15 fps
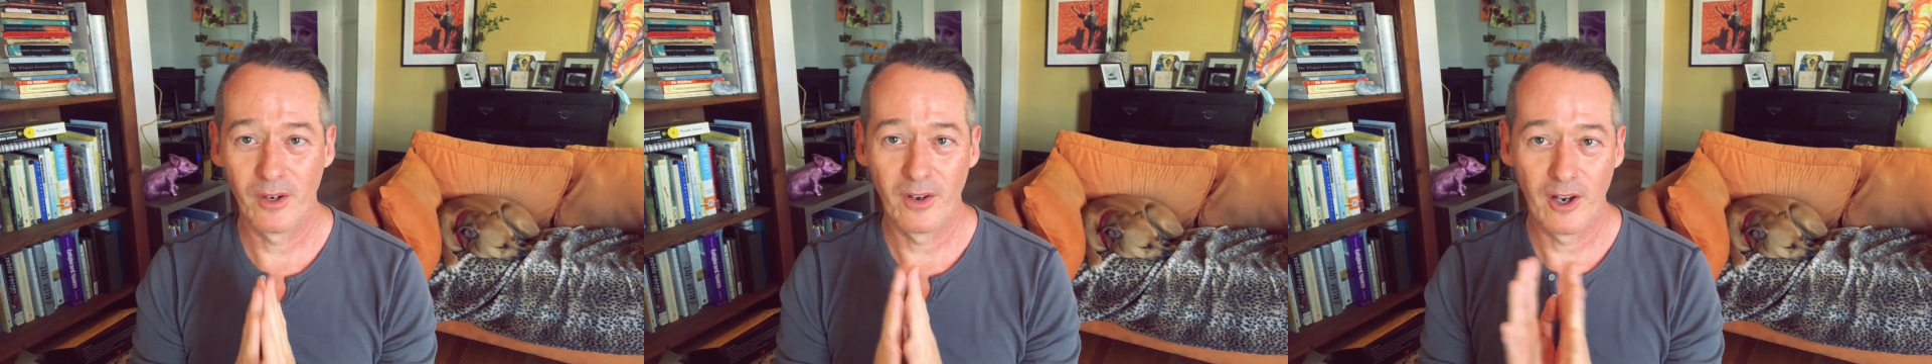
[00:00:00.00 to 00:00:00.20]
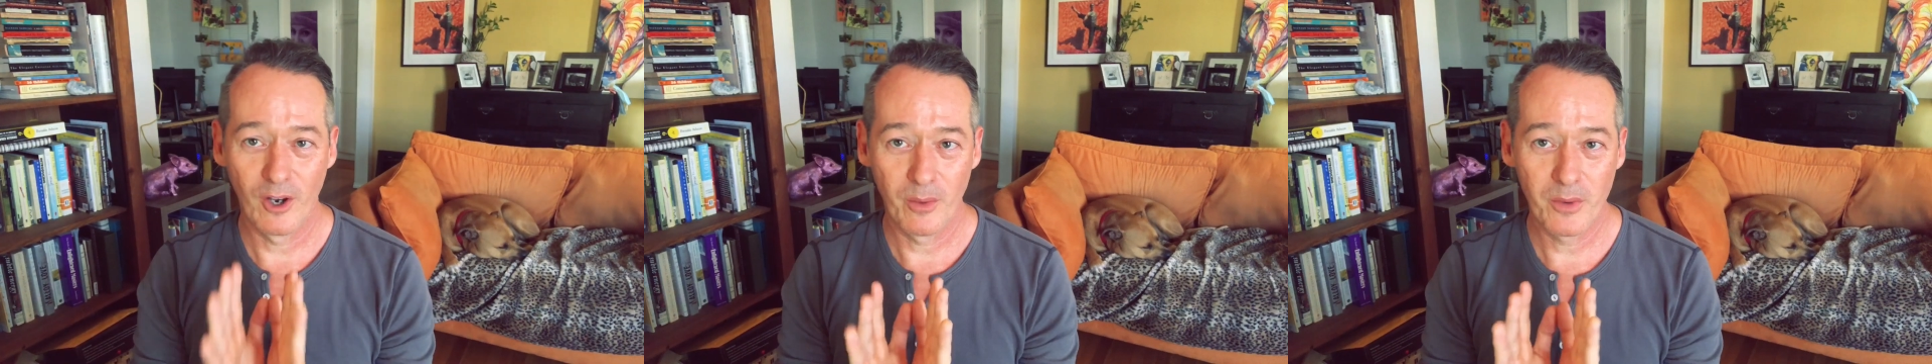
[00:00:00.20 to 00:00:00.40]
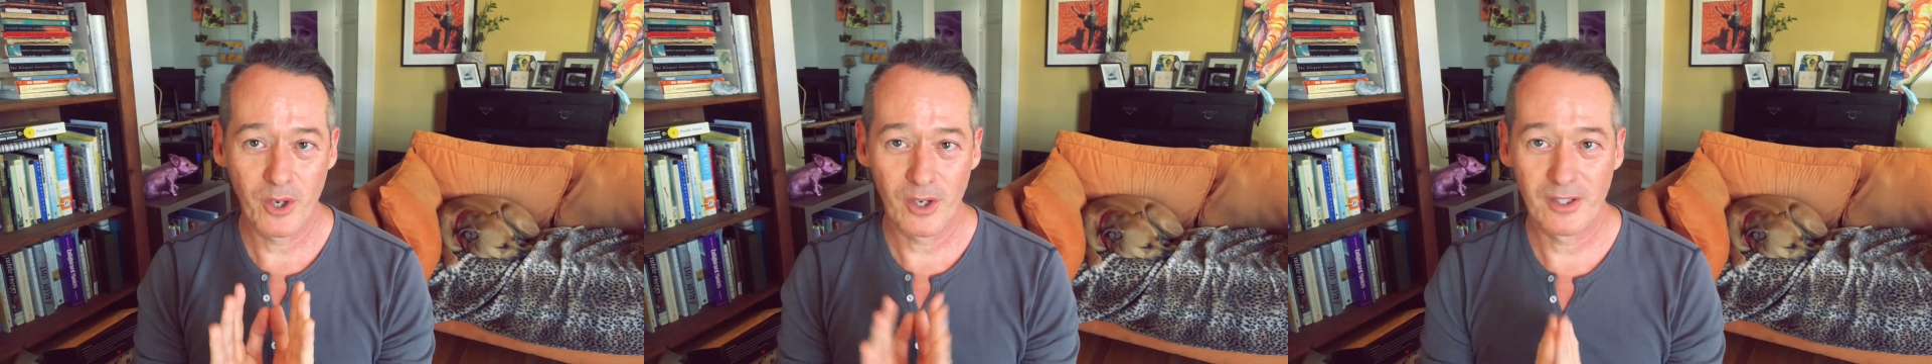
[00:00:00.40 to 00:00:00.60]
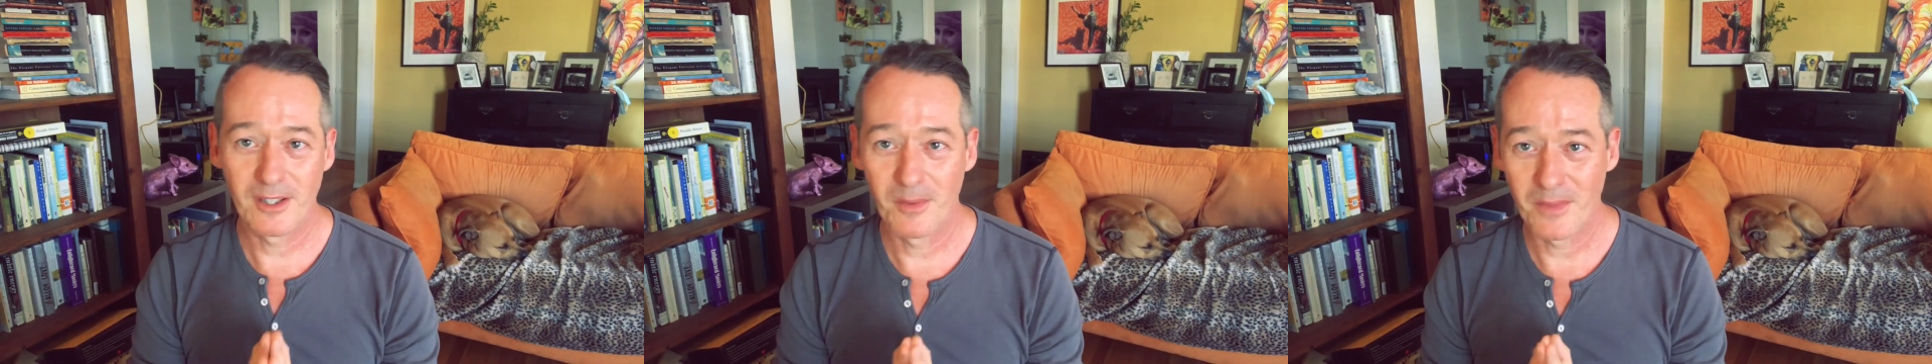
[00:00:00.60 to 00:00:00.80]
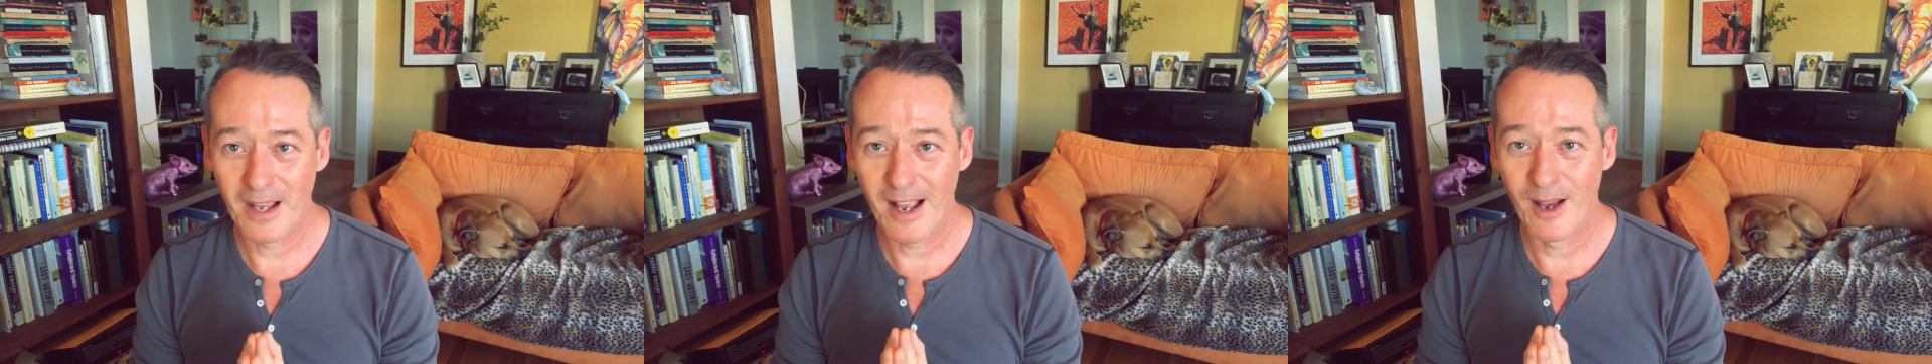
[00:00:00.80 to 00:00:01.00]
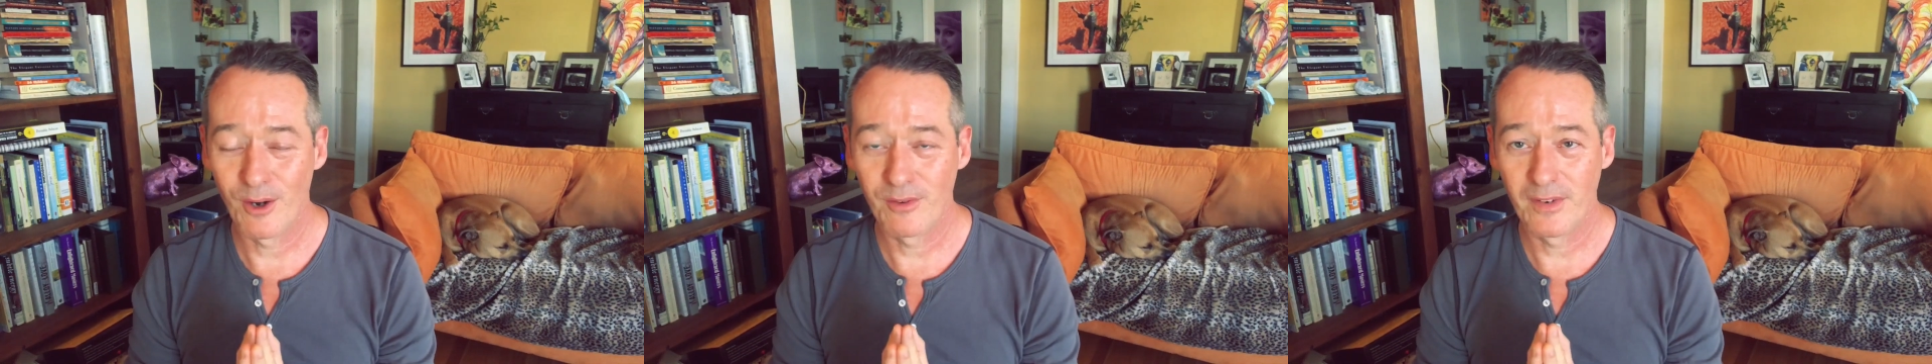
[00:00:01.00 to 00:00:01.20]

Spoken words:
I hope you got something out of